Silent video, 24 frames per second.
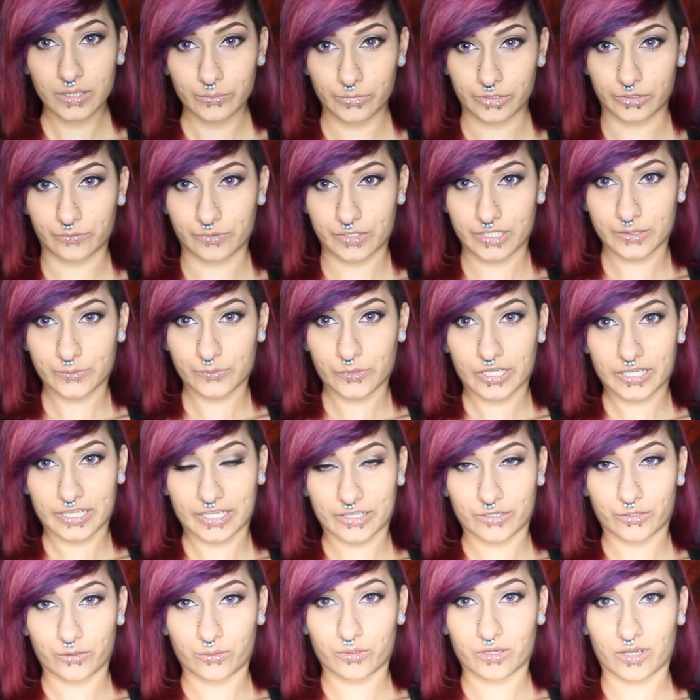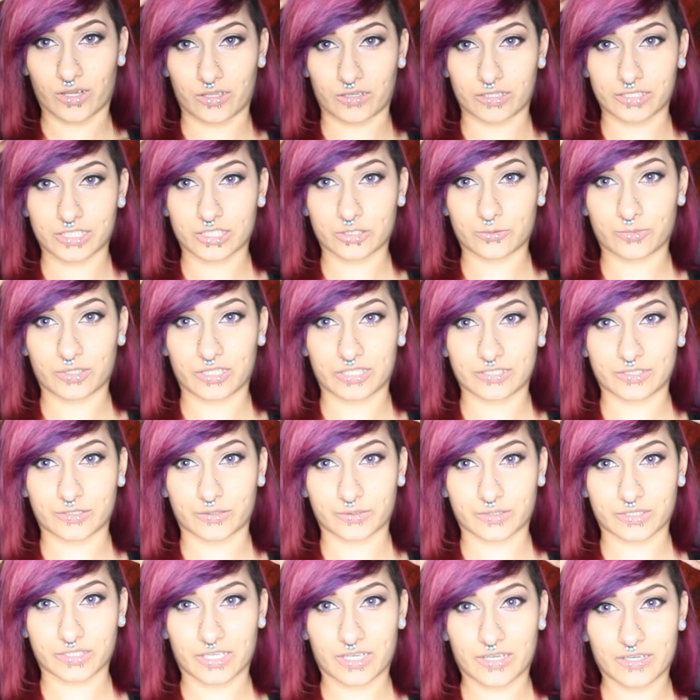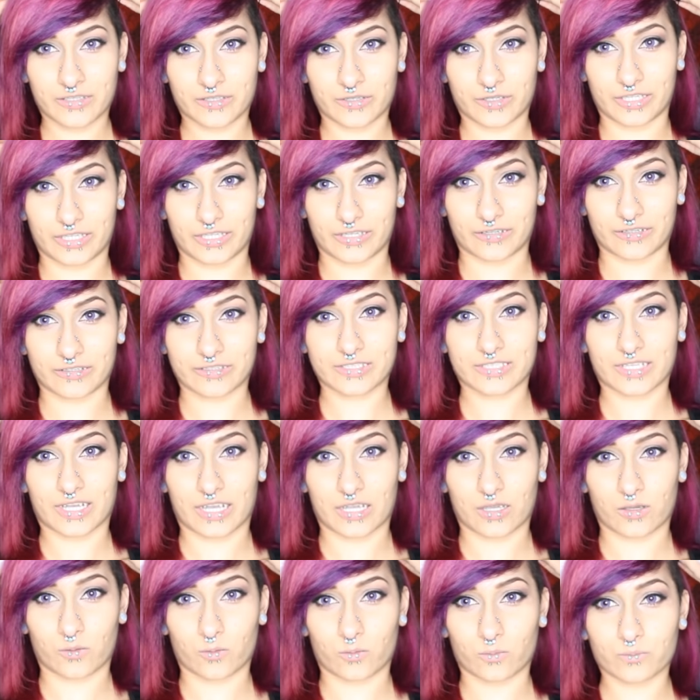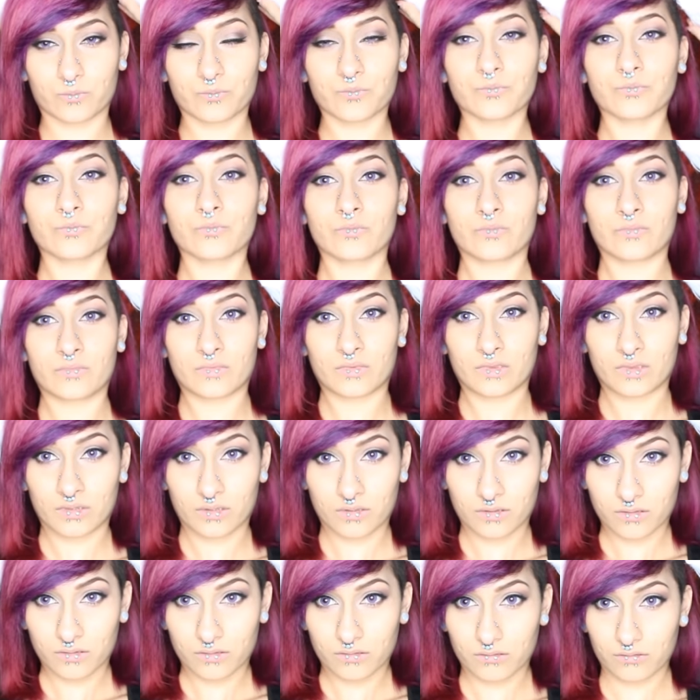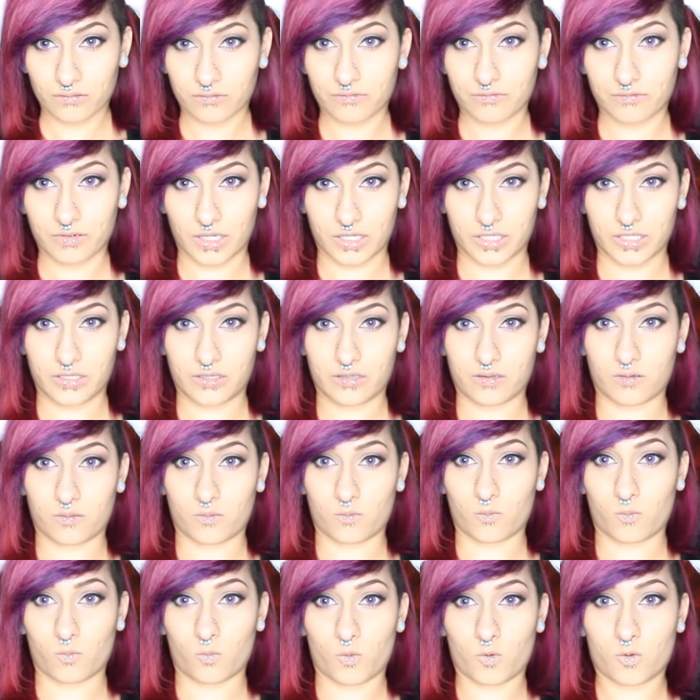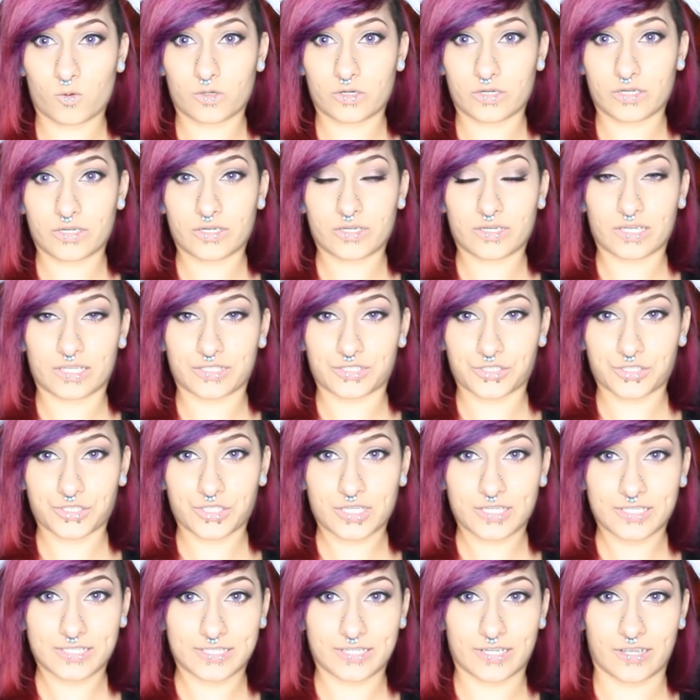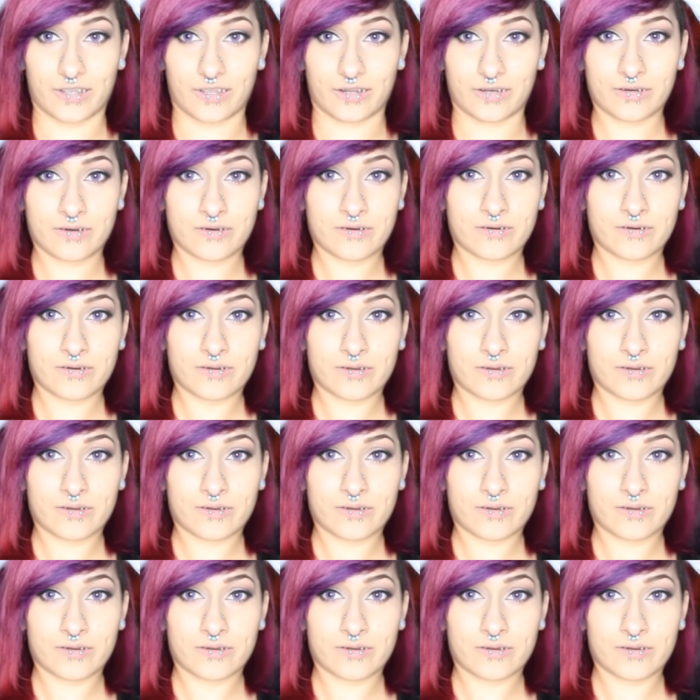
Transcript: But the reason why I got new collars is because those other ears I fucking wore a shit ton